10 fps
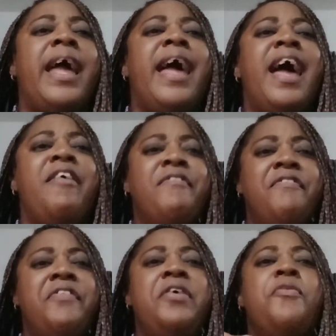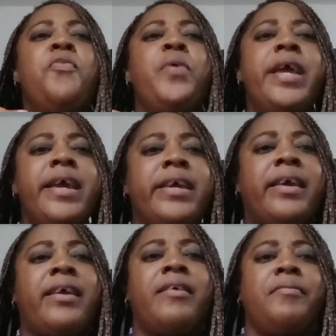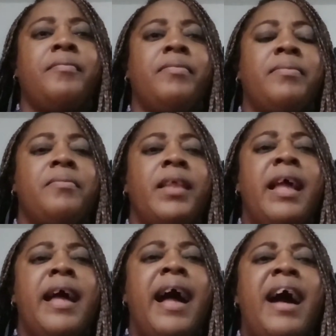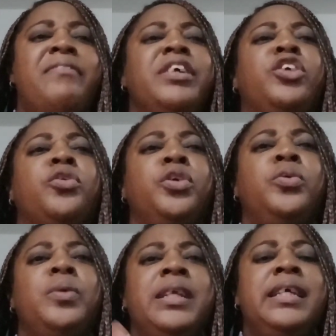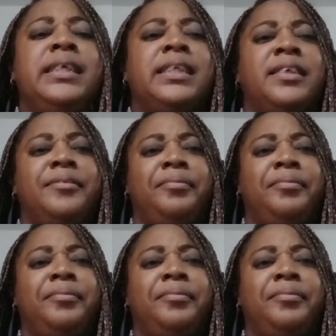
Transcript: every week. Have a to-do list.